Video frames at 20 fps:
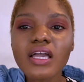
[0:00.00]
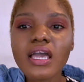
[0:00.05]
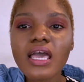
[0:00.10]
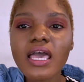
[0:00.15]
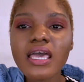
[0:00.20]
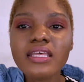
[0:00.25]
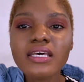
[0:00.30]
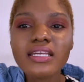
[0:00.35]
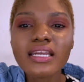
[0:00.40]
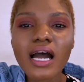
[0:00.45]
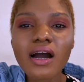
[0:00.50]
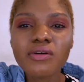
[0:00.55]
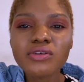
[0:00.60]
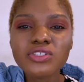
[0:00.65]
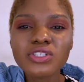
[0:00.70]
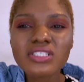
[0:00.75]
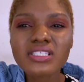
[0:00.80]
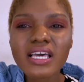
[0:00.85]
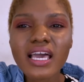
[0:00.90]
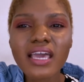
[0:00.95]
And then I would
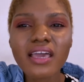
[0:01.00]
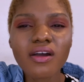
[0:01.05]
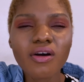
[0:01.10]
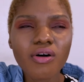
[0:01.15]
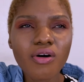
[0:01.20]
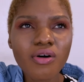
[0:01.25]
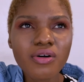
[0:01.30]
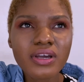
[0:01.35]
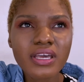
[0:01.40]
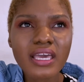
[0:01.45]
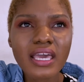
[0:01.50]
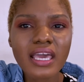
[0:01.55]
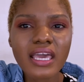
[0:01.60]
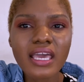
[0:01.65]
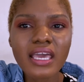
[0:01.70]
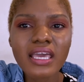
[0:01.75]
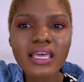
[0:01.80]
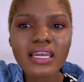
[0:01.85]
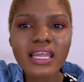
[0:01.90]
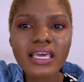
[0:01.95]
just say,
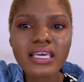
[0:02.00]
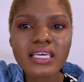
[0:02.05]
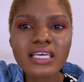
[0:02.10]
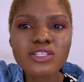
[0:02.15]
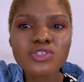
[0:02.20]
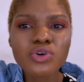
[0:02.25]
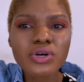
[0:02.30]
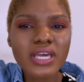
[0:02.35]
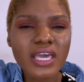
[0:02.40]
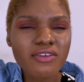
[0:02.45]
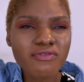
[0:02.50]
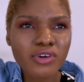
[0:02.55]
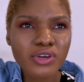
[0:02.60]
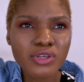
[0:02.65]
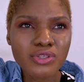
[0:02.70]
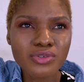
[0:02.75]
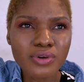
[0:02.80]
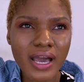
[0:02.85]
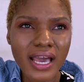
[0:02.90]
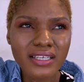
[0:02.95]
okay, like, it's okay for
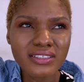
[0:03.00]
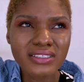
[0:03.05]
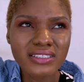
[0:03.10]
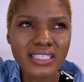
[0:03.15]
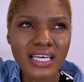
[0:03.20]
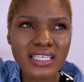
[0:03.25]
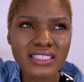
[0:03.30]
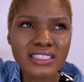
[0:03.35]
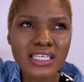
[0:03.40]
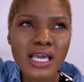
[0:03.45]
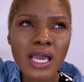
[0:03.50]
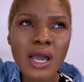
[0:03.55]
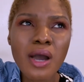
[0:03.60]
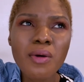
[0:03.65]
you to exercise,